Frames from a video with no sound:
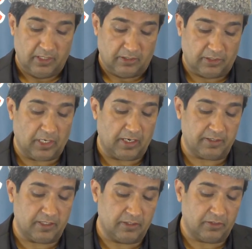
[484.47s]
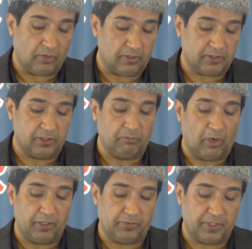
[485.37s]
The child is under constant
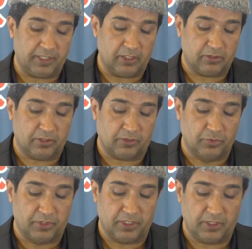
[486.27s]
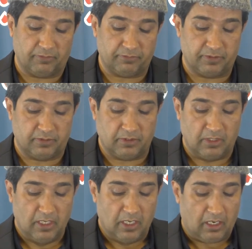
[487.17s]
monitoring and scrutiny of
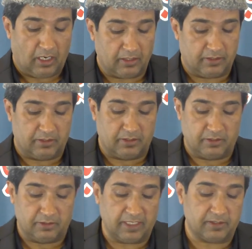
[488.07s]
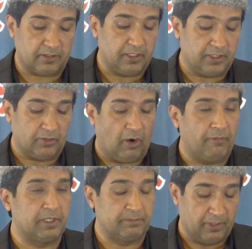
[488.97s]
a designated
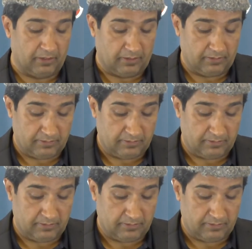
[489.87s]
office bearer.